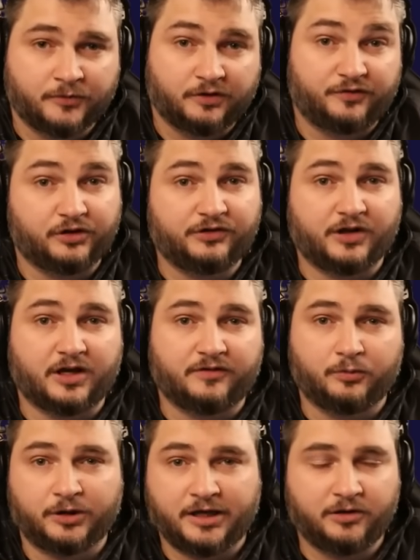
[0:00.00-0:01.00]
First
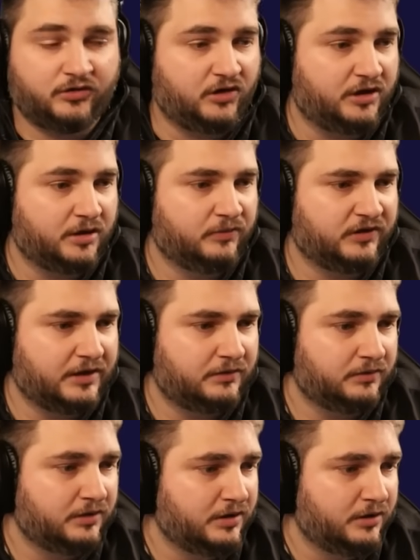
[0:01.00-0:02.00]
off, when AOZ comes out,
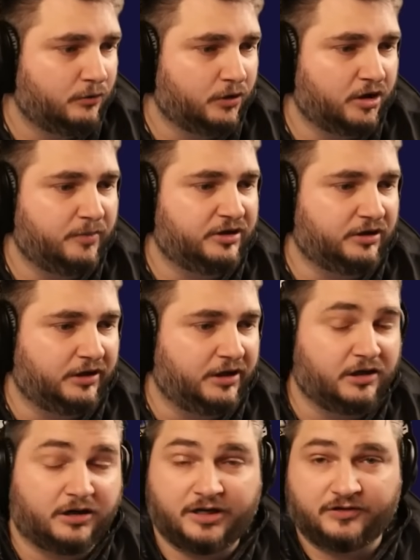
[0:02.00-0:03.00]
we're going to be
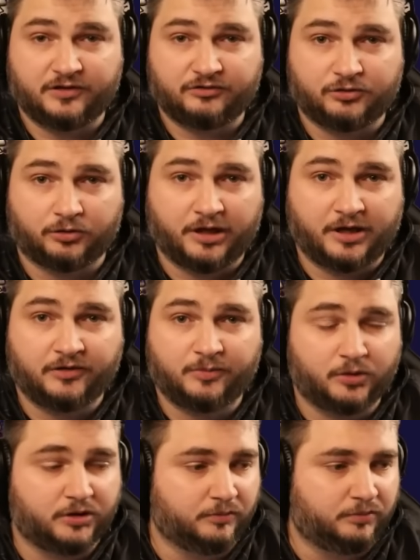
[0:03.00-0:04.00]
deleting our Ancestral Guidance
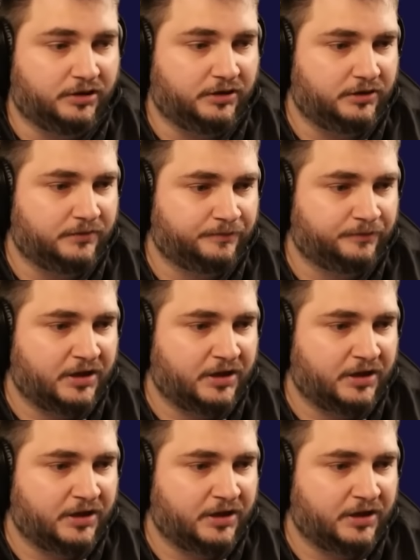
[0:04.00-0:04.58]
board completely,